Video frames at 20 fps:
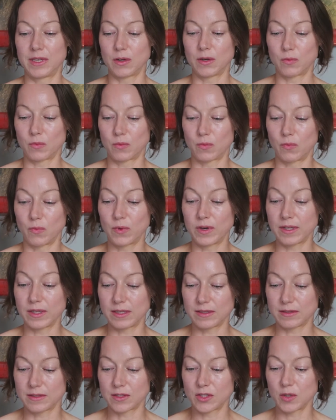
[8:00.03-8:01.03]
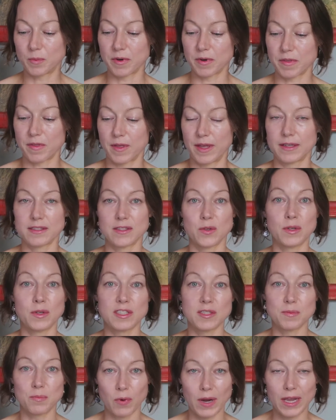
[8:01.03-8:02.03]
you know, really super thick. So
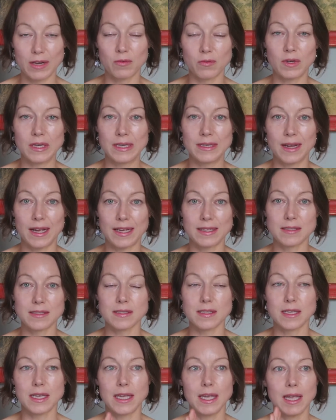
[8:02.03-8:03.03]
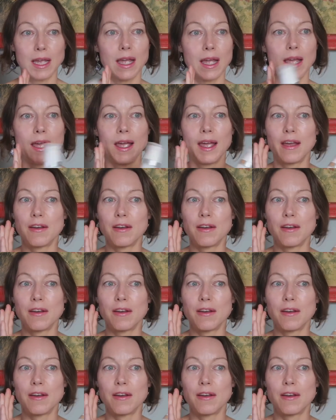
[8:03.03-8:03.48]
it spread really nicely,